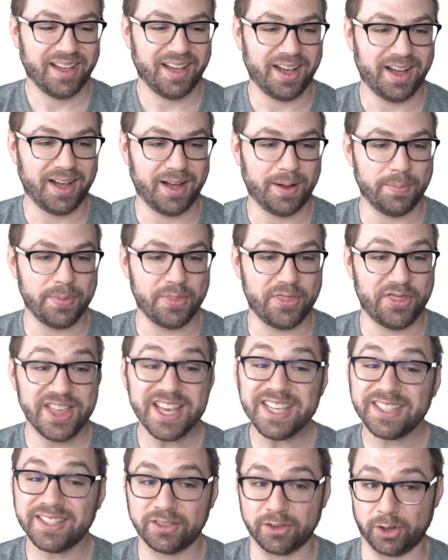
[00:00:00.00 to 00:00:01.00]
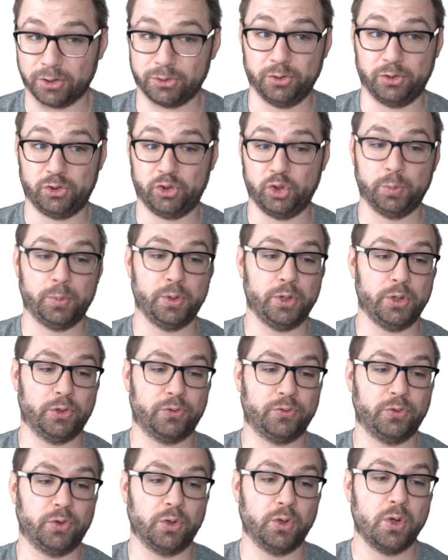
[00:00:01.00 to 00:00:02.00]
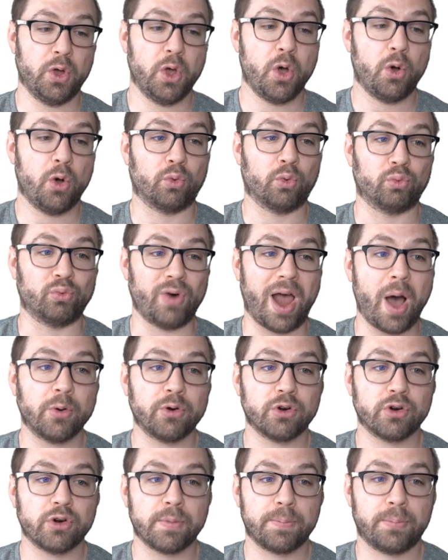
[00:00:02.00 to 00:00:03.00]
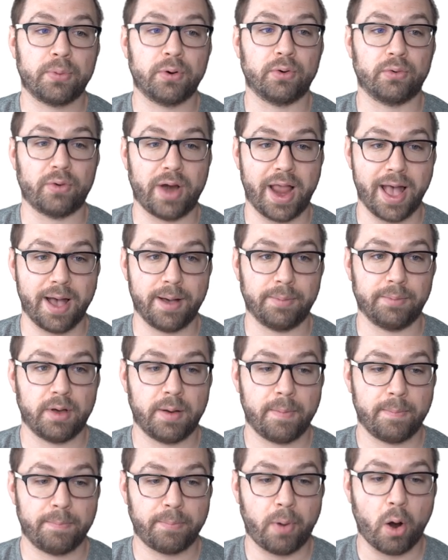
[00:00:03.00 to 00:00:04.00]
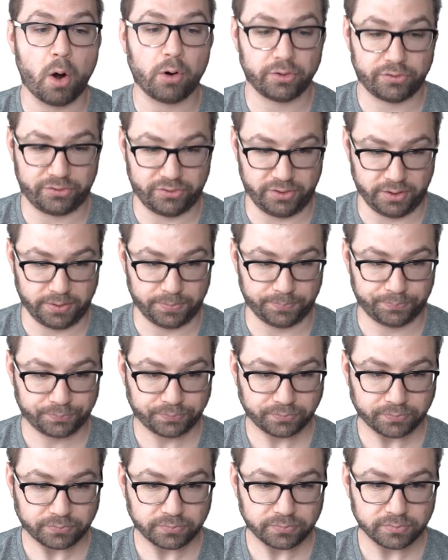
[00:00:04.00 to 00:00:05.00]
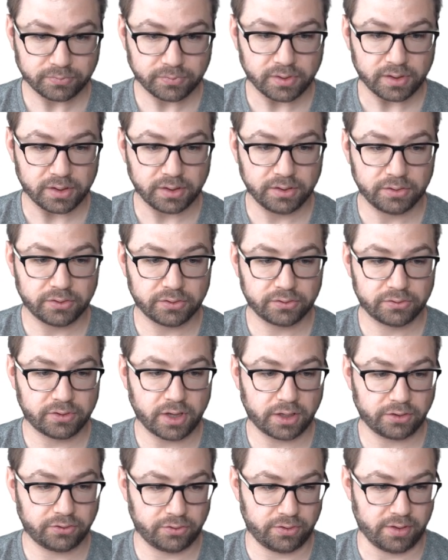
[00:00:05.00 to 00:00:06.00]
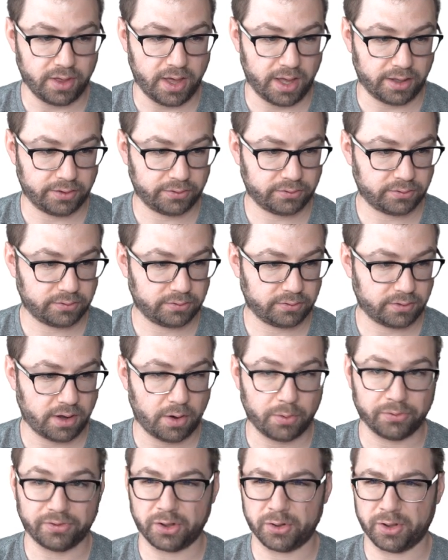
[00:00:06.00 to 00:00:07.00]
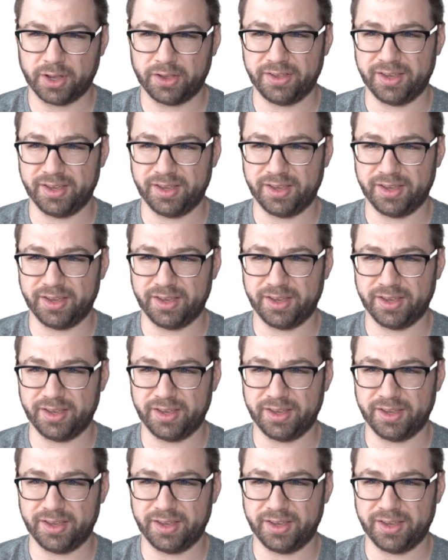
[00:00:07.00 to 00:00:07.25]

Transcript: Um, this is also super useful, router param parsing, such that, I was looking at